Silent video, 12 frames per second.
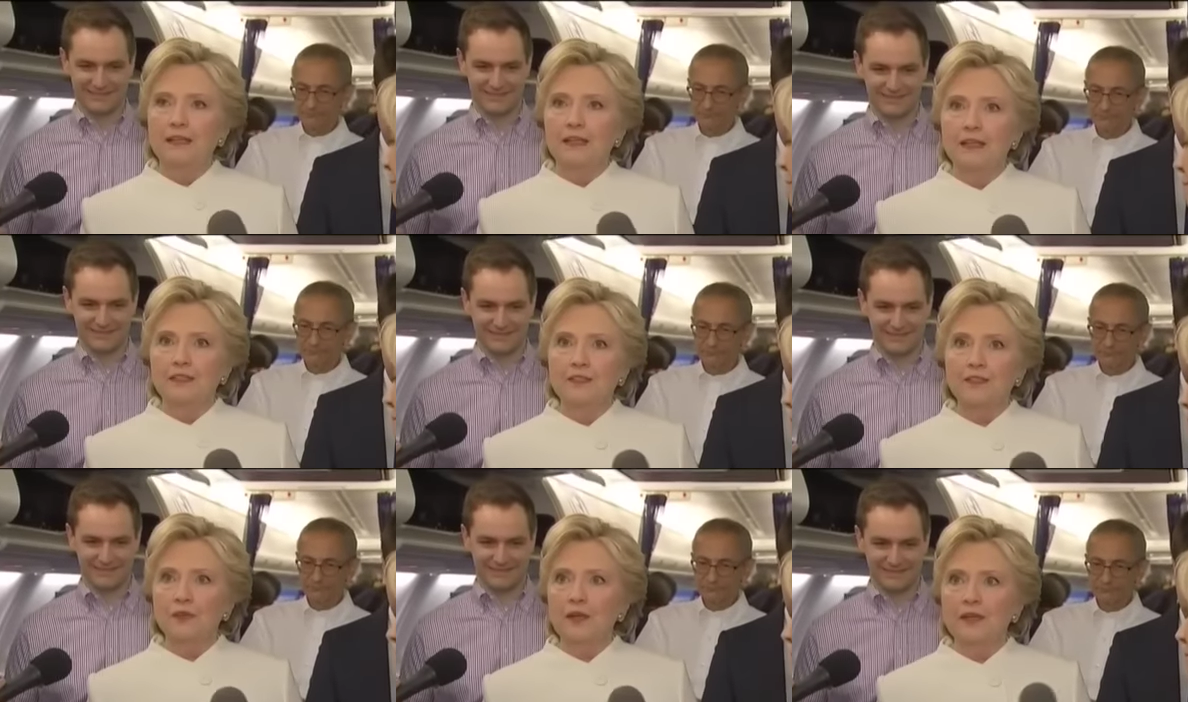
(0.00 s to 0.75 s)
Speaker 1: uh,
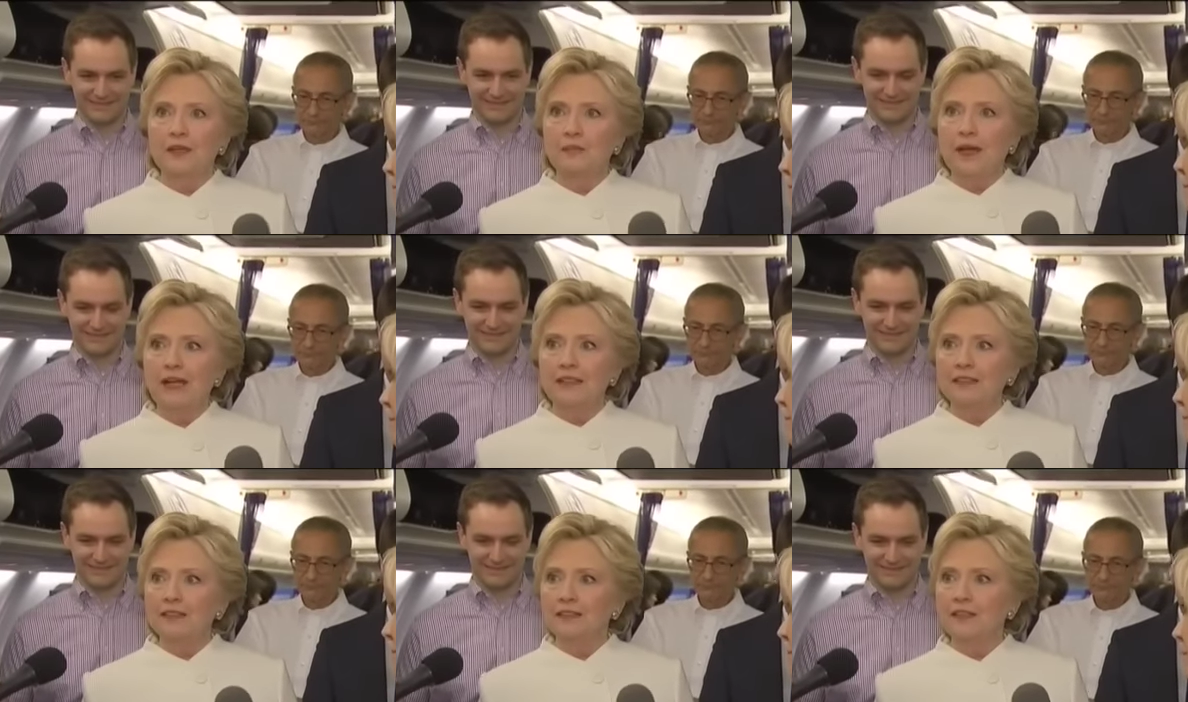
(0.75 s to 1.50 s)
just wanted to come
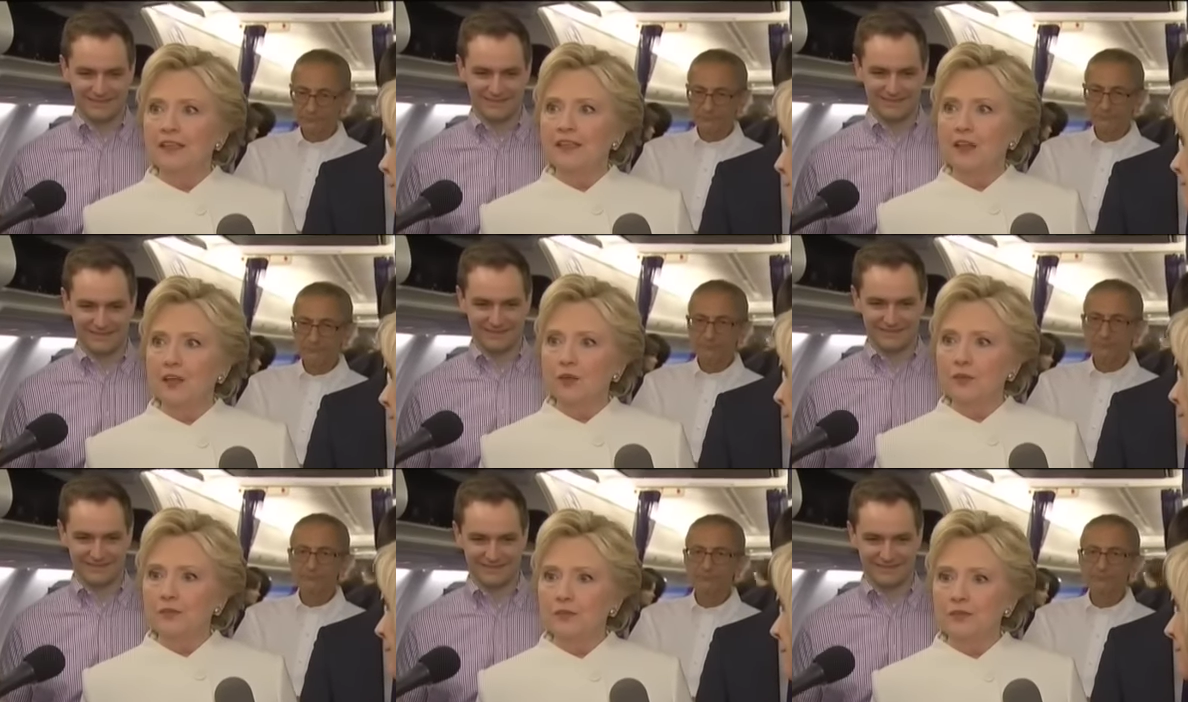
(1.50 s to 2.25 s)
back and say
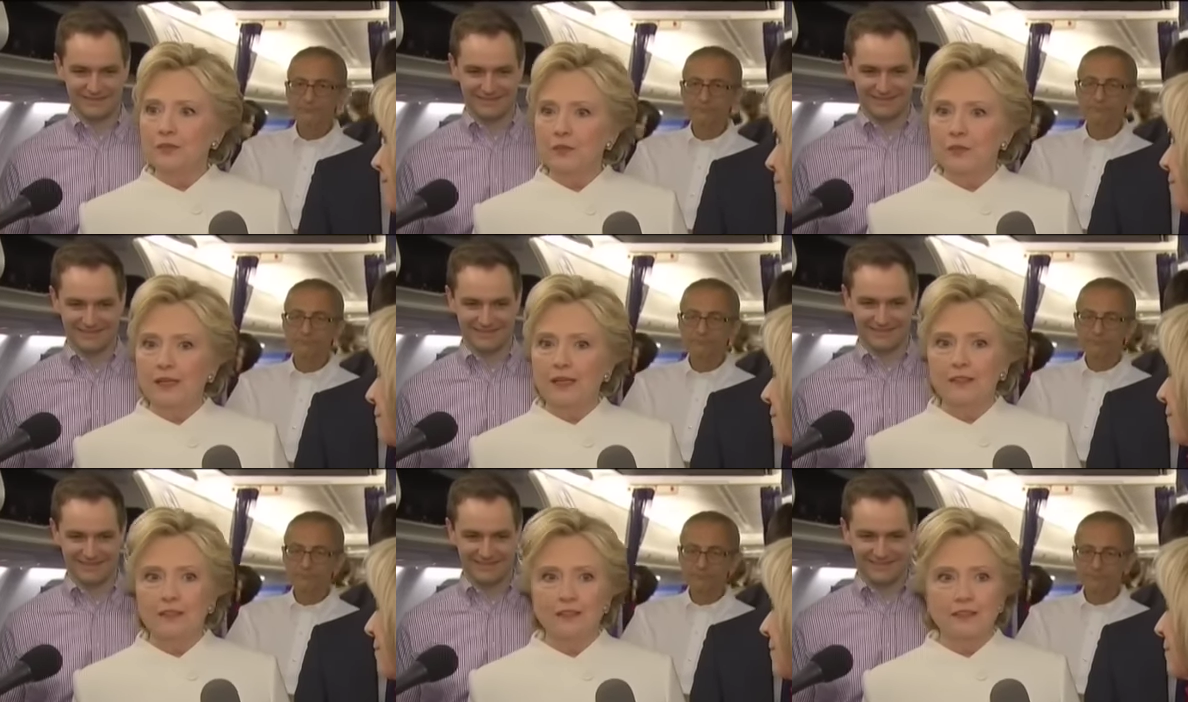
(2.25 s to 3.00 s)
hello. Some of you have been
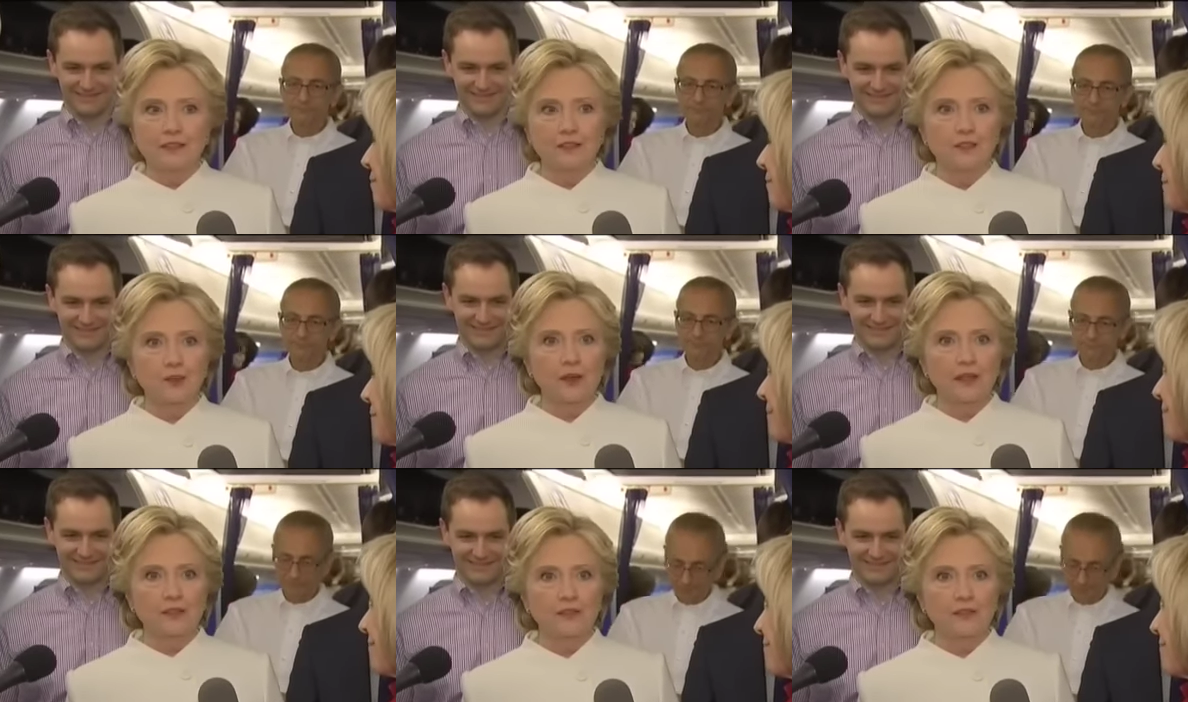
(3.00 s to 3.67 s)
on the trail